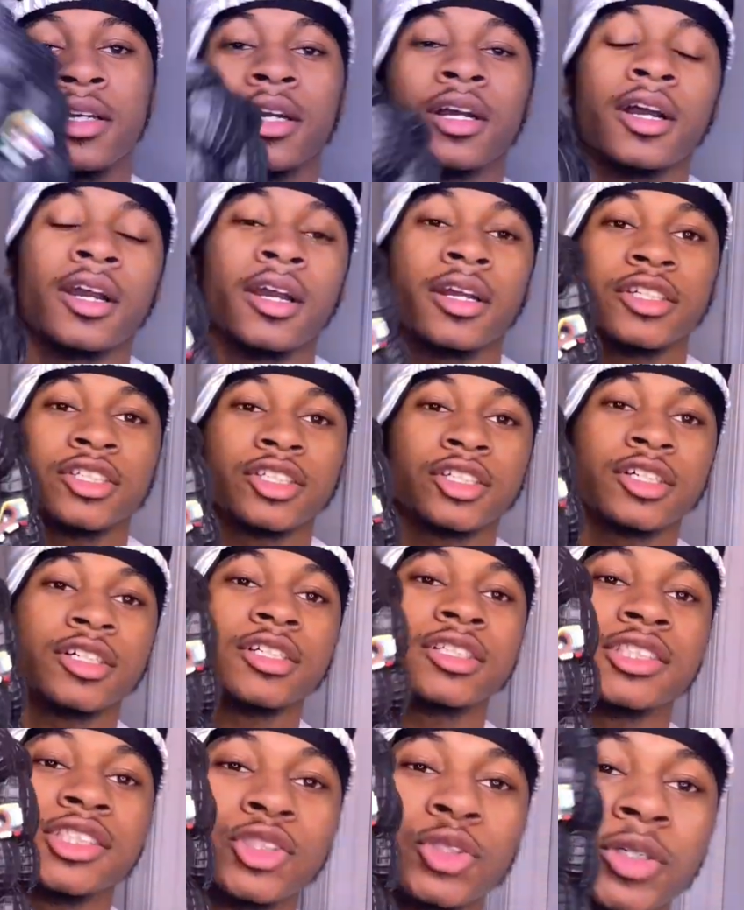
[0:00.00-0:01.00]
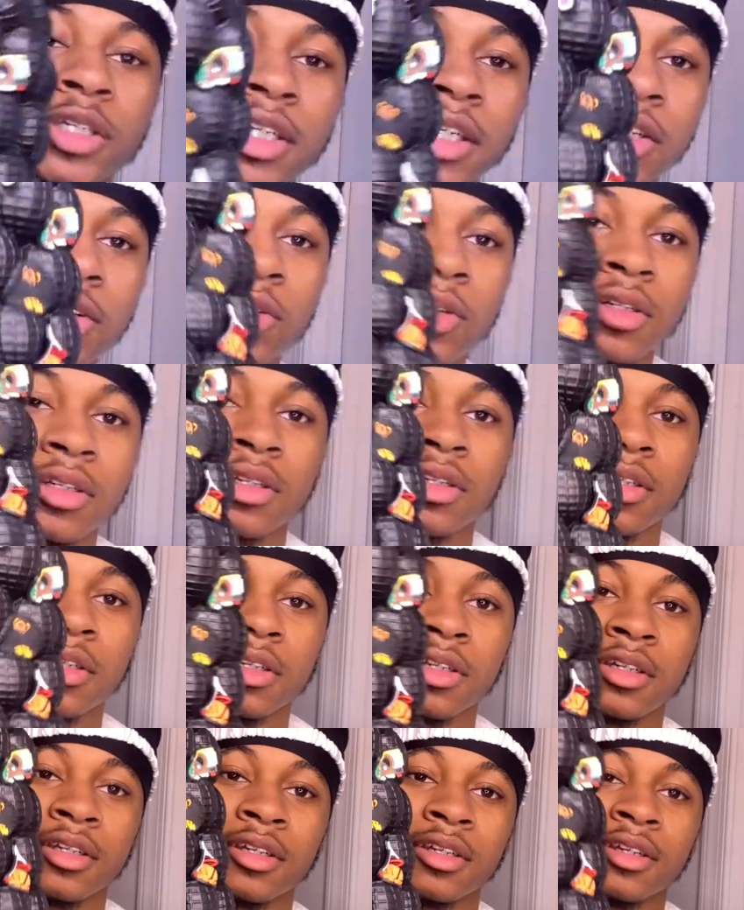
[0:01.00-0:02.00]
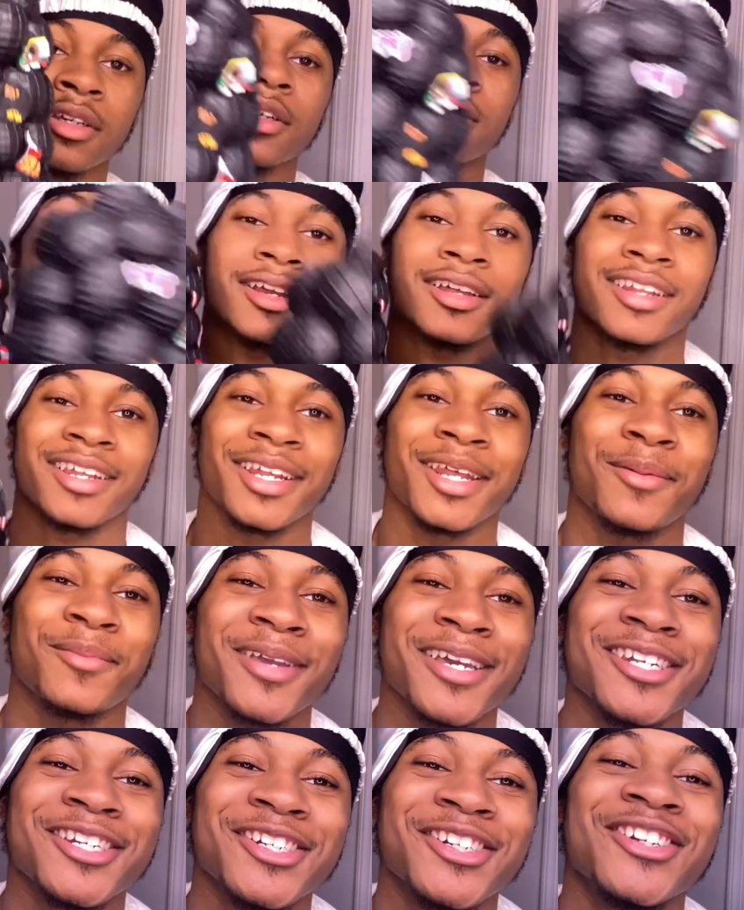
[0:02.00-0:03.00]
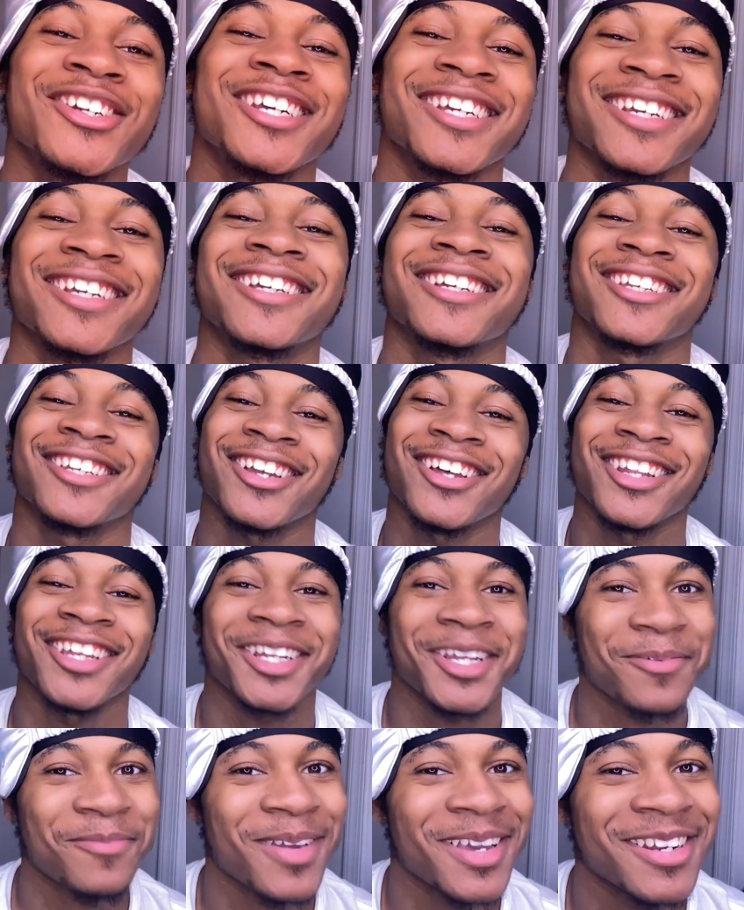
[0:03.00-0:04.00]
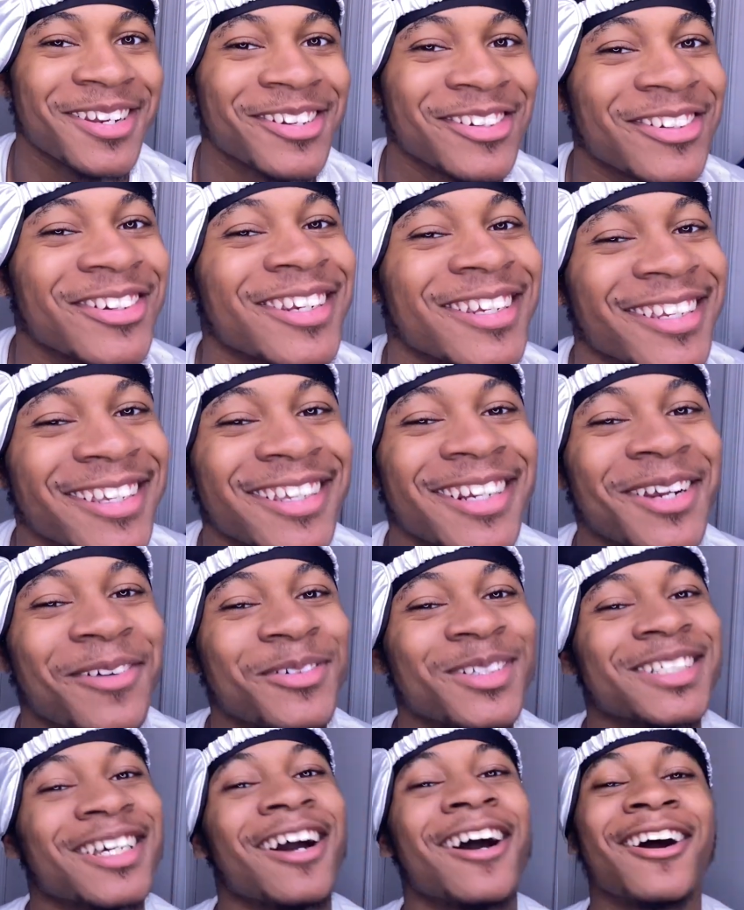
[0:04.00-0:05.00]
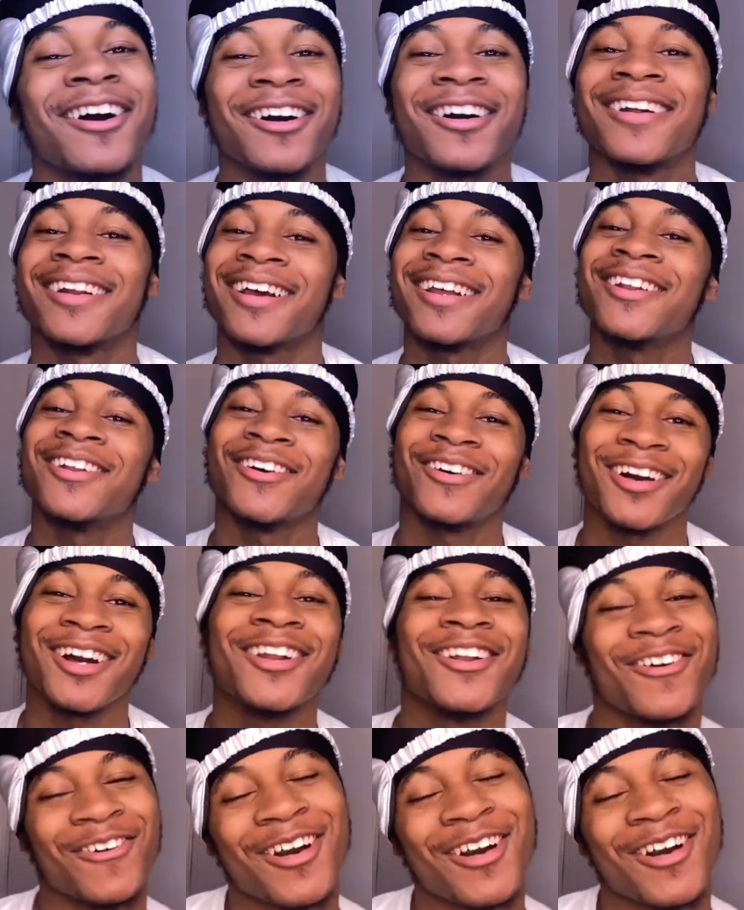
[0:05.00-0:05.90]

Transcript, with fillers: All right, y'all. So here go to y'all like that magic trick. Y'all like that magic trick? Yeah, that was kind of hard. I know, I know,